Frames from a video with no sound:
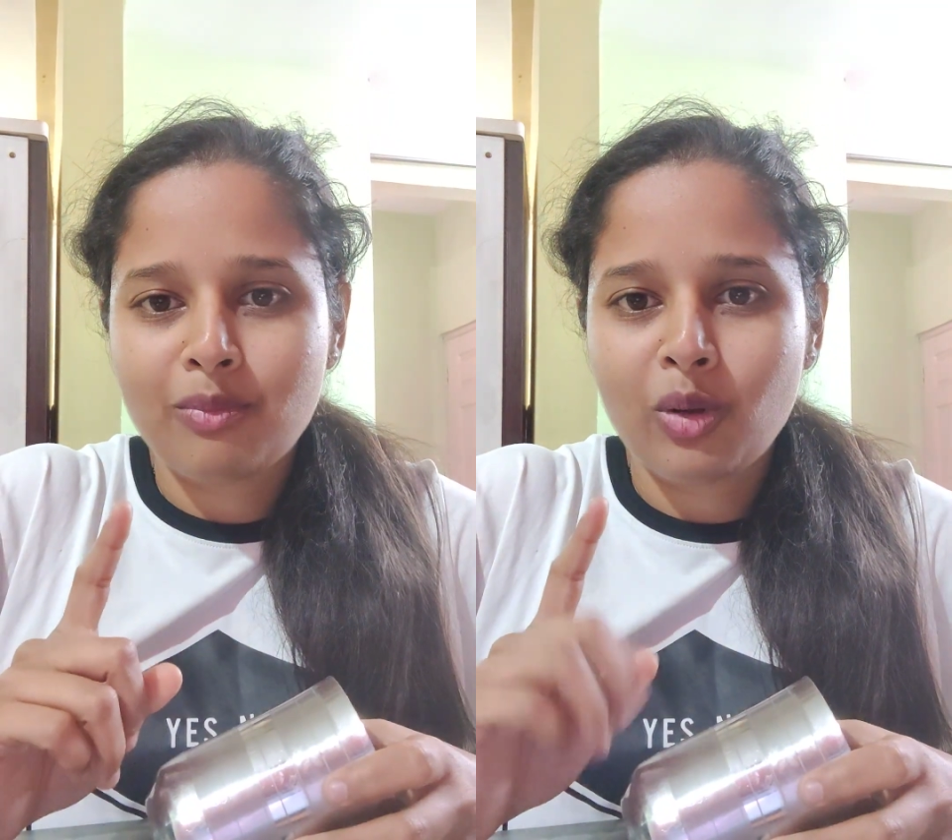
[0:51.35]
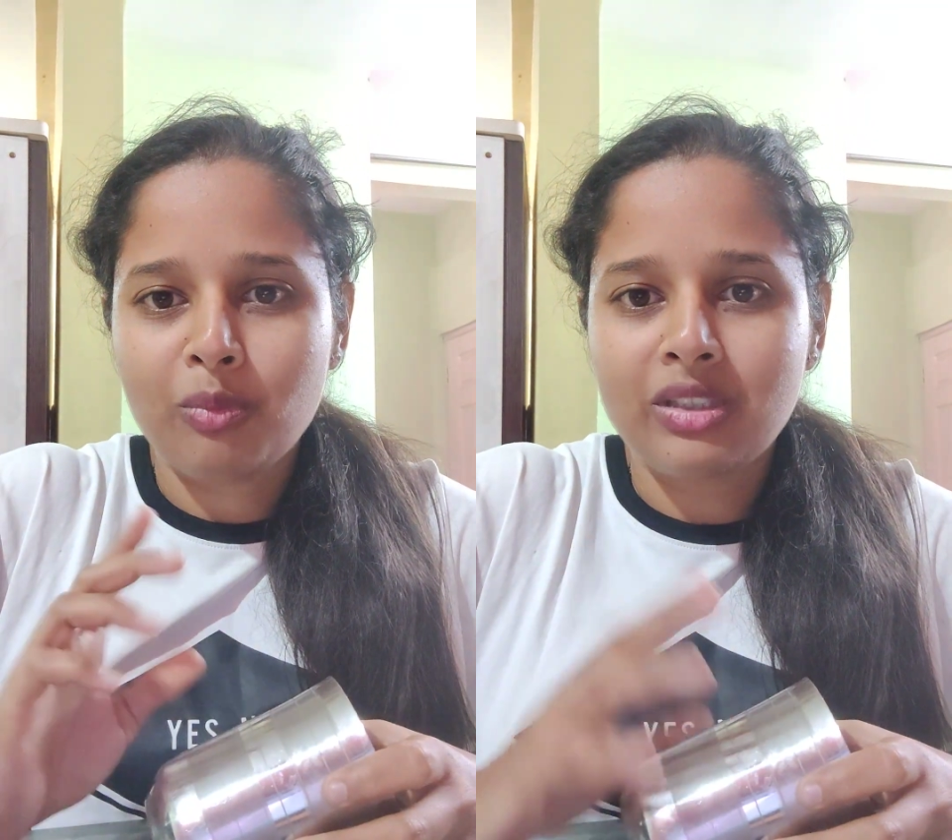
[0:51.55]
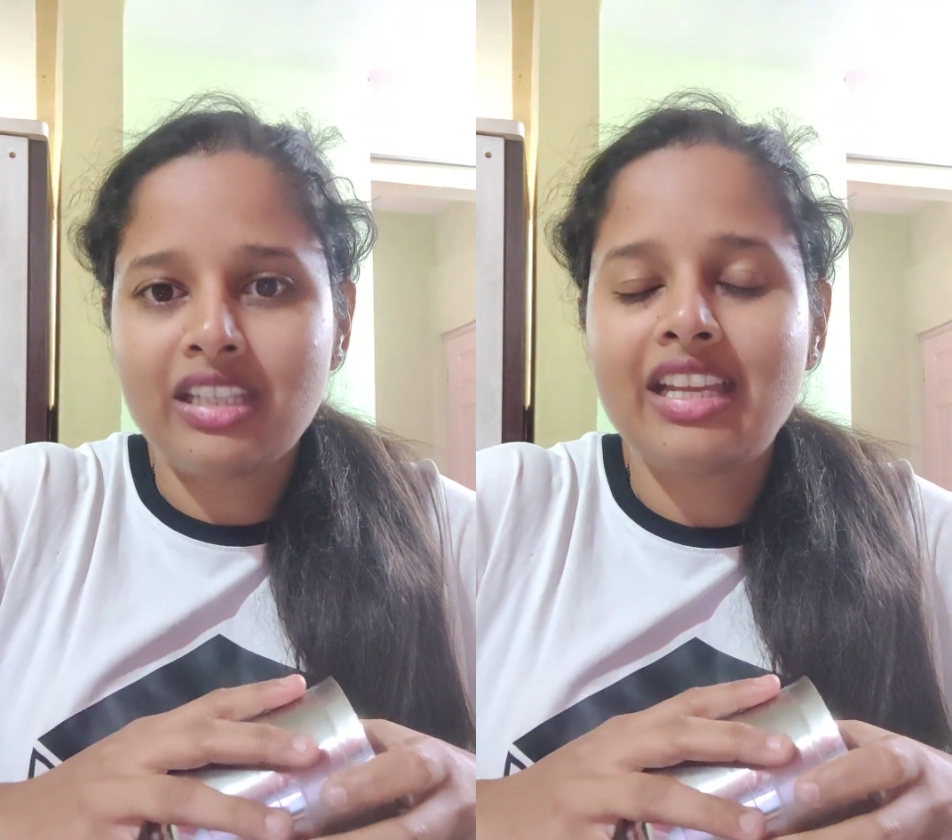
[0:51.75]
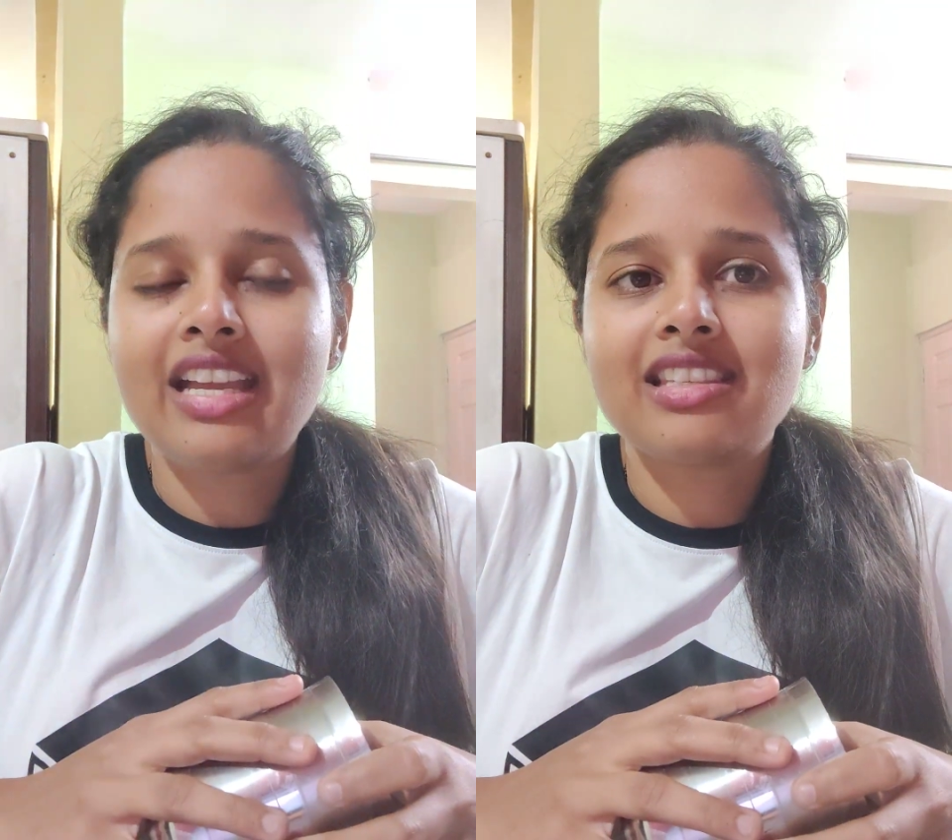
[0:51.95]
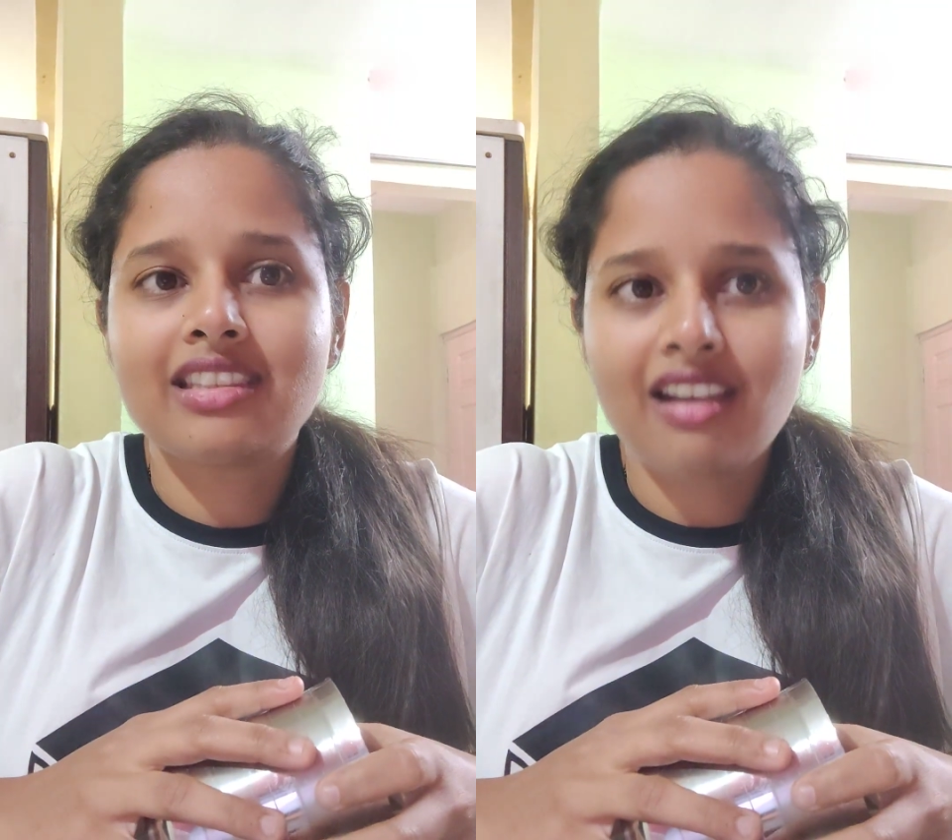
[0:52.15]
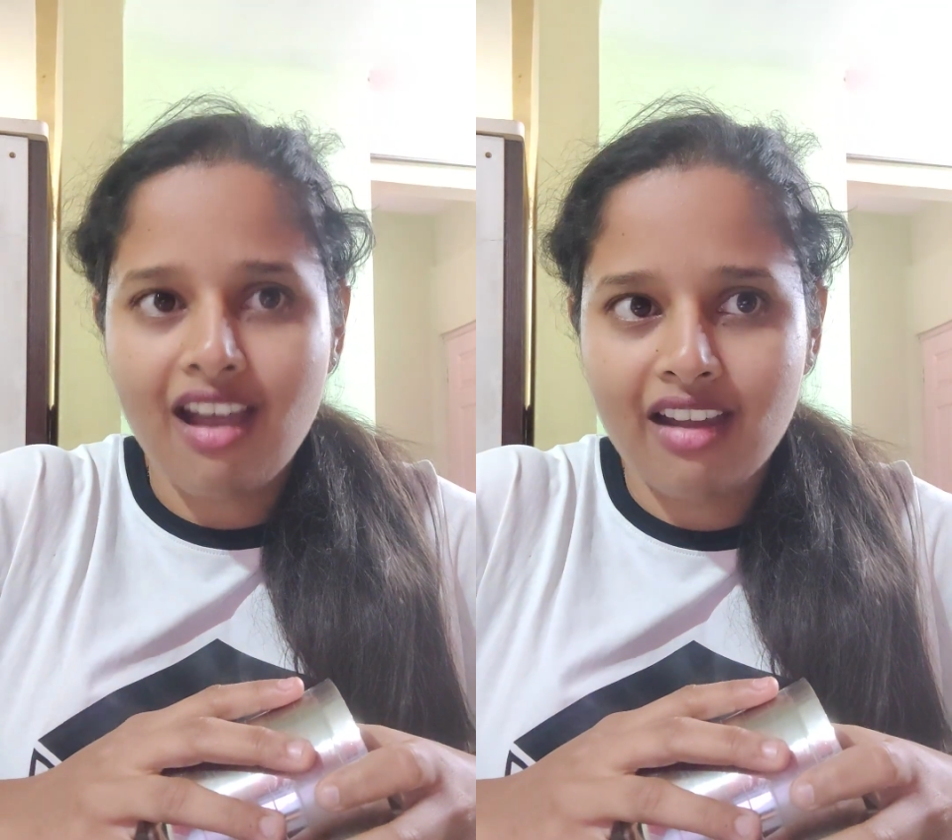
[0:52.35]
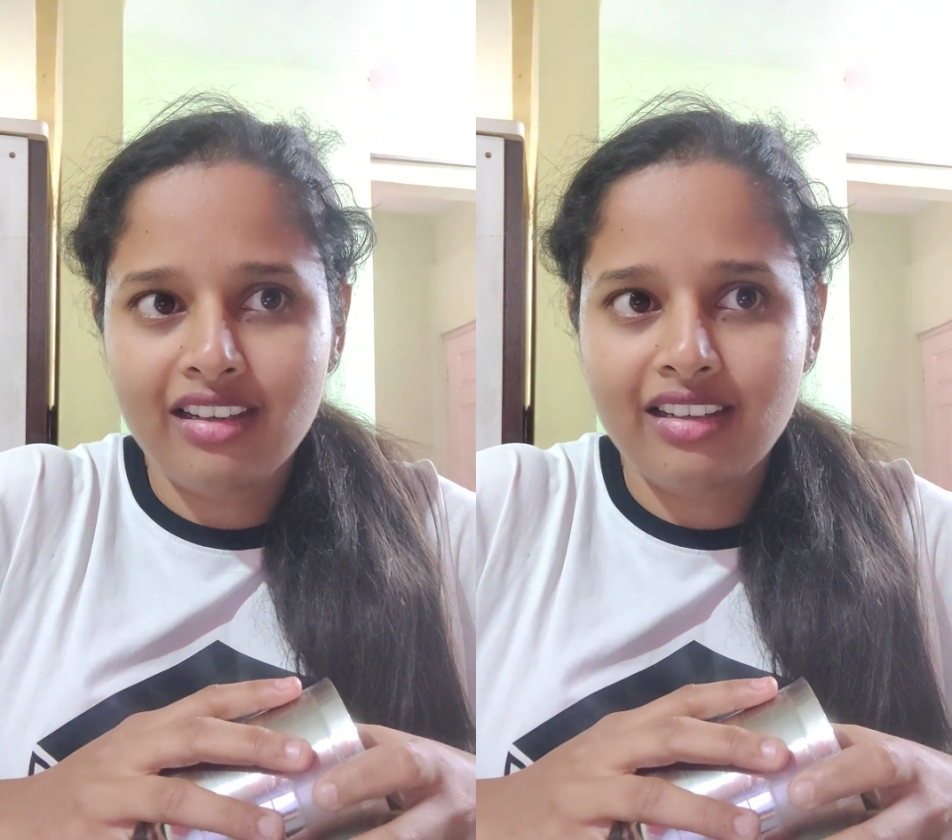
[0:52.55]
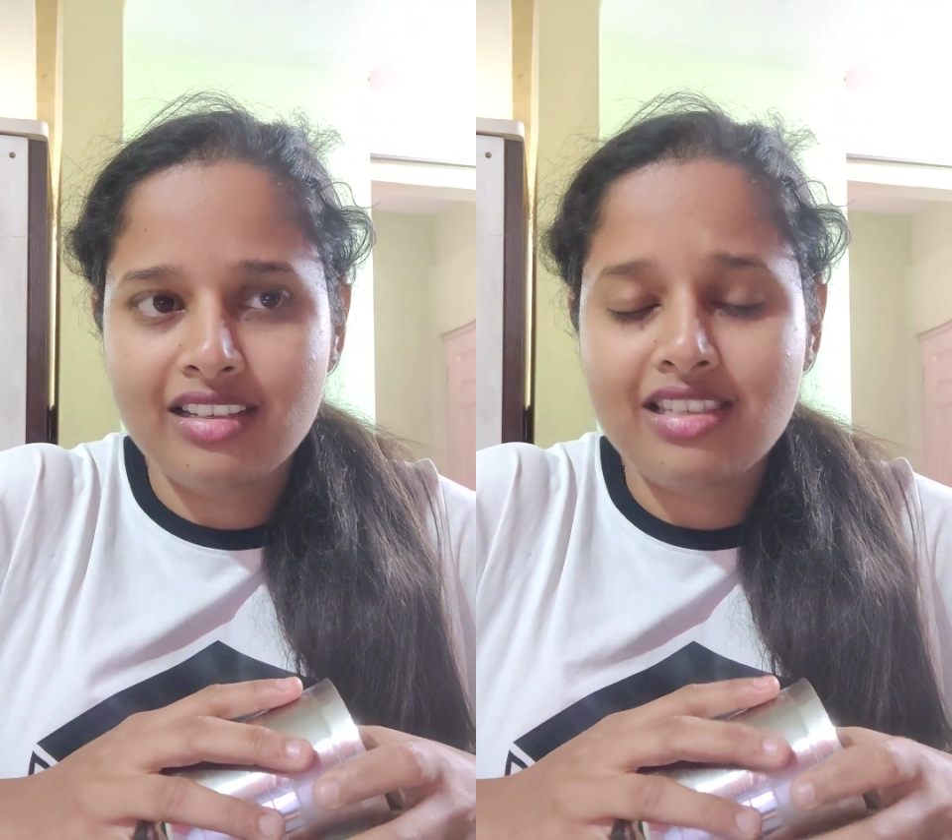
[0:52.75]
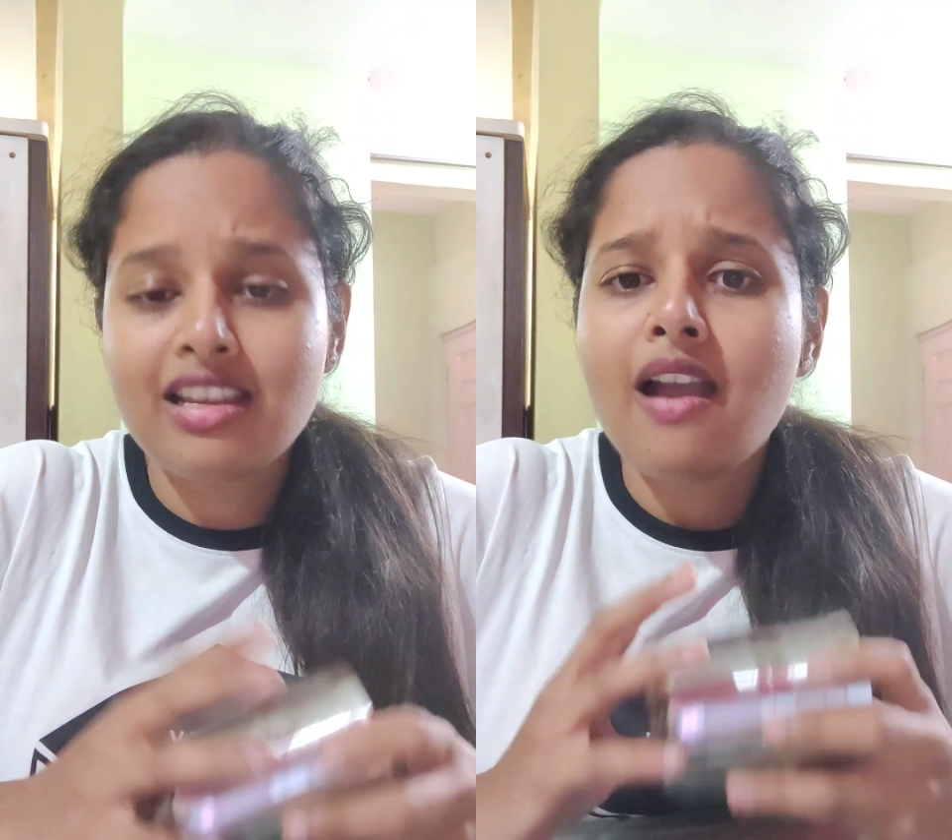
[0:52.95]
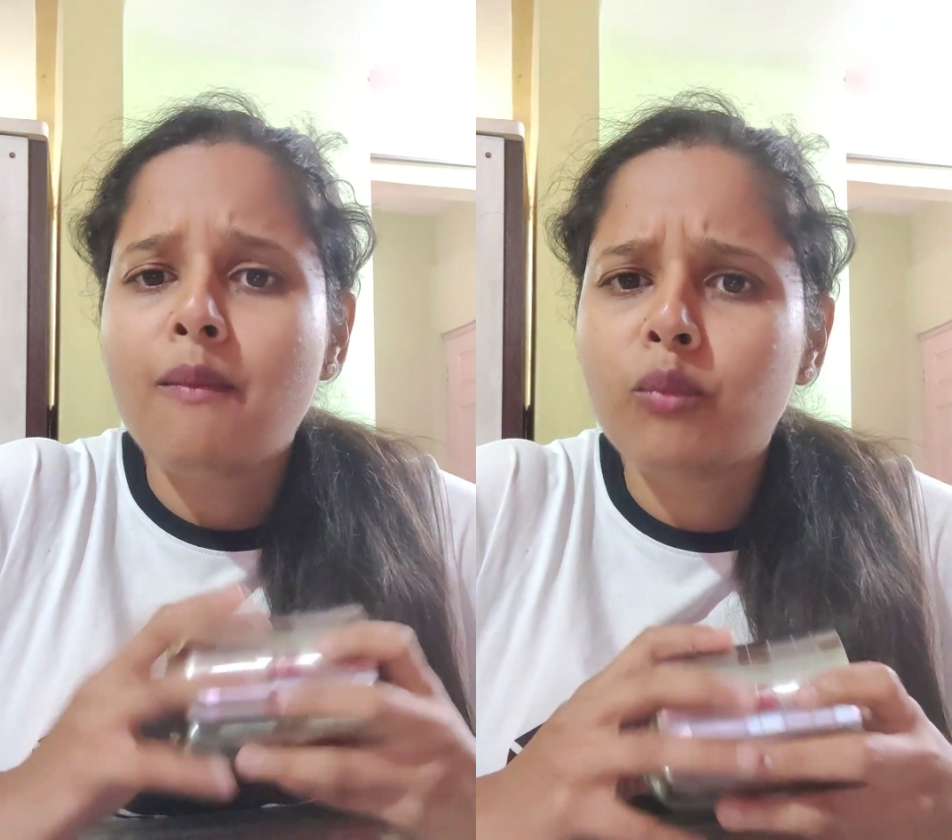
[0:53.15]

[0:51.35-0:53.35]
property is the hardness.